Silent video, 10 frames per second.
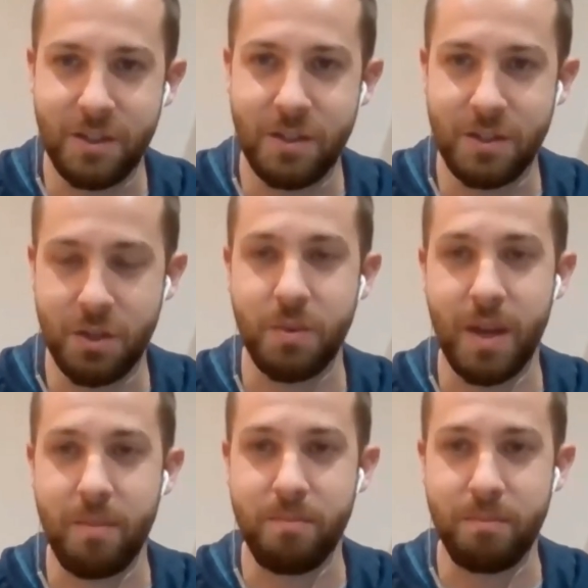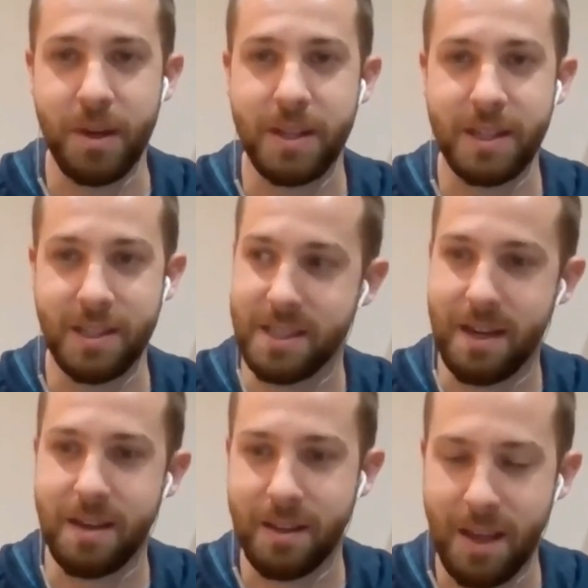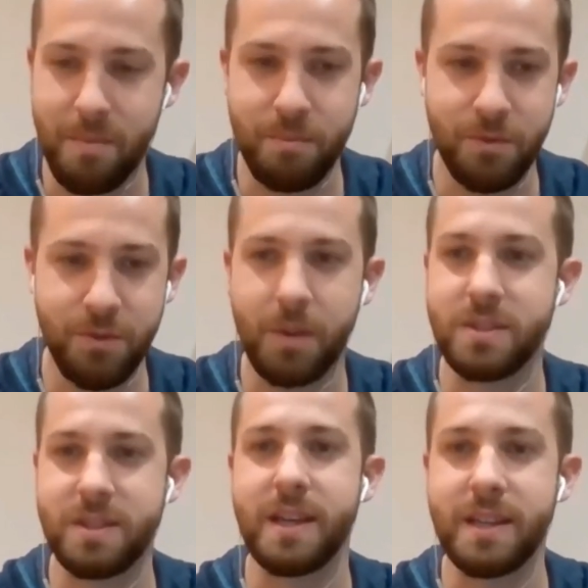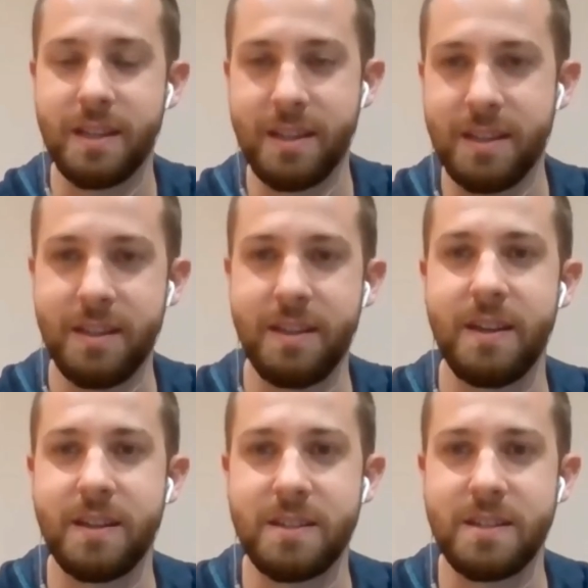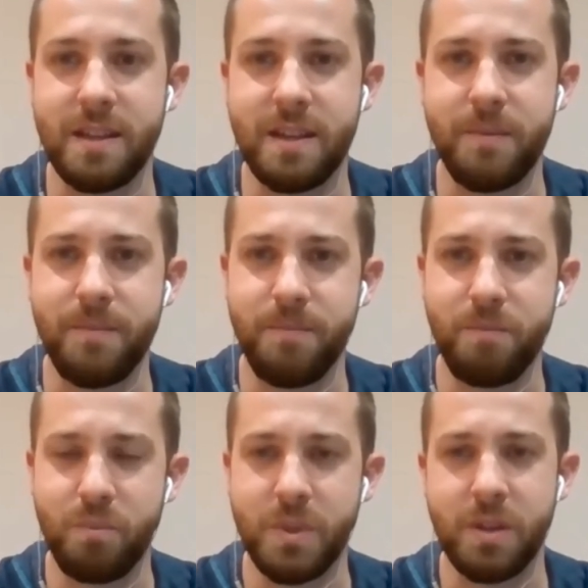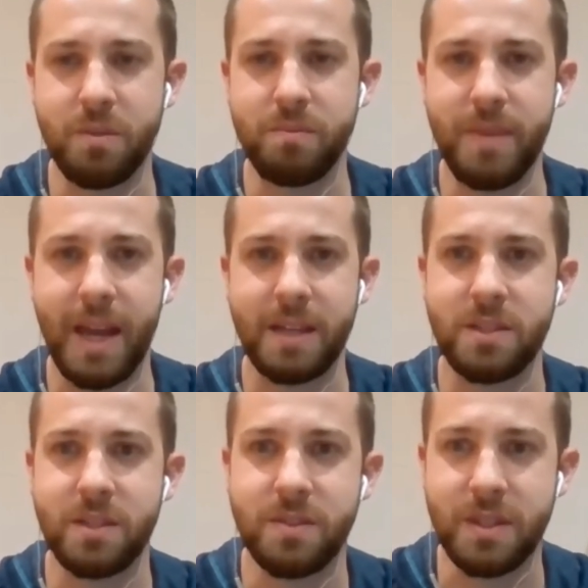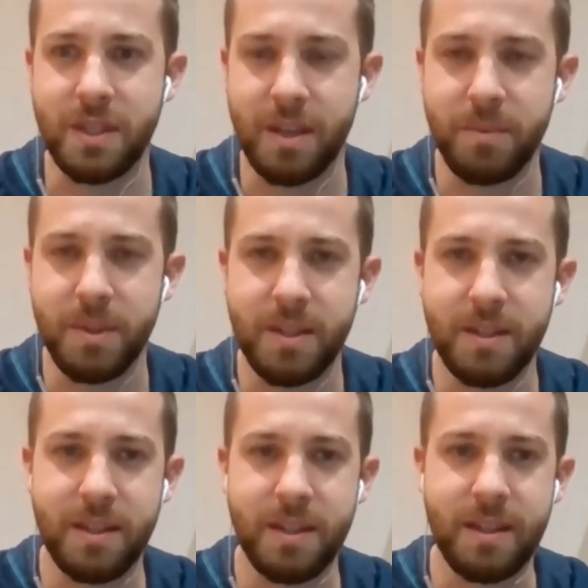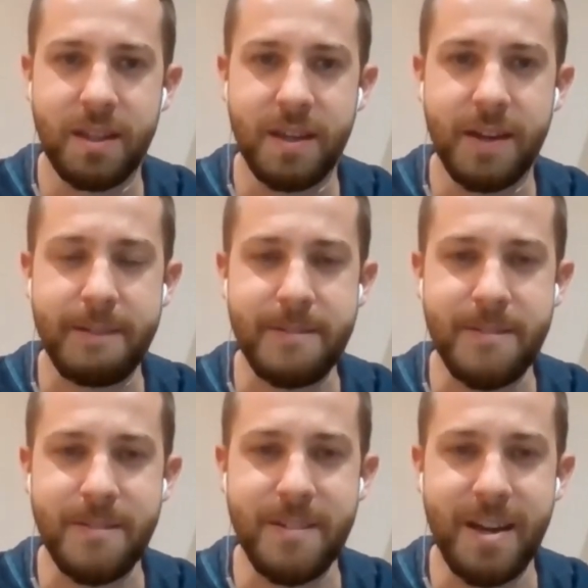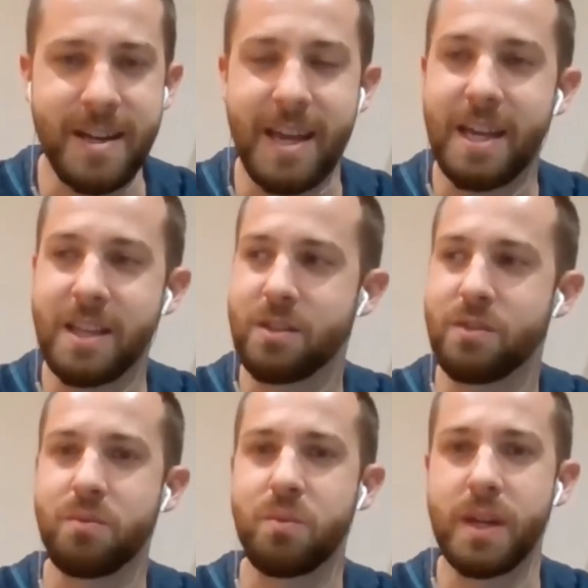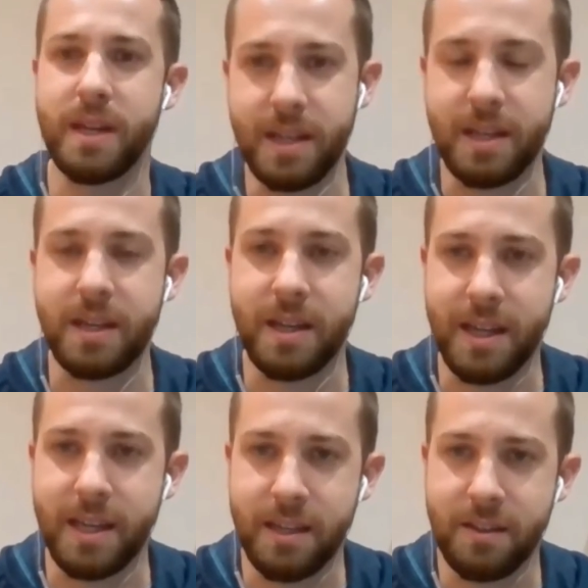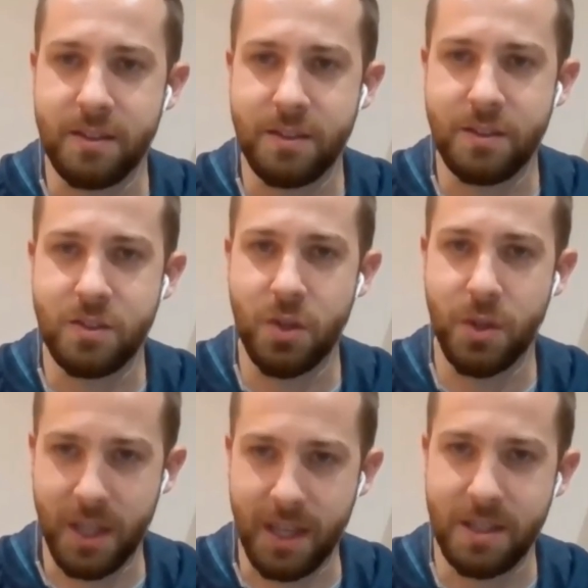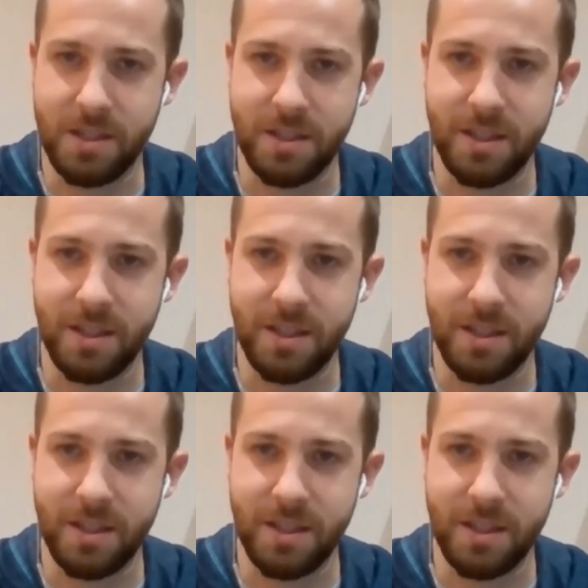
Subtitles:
to him by condemning him falsely and executing him, and yet he sort of willingly took it.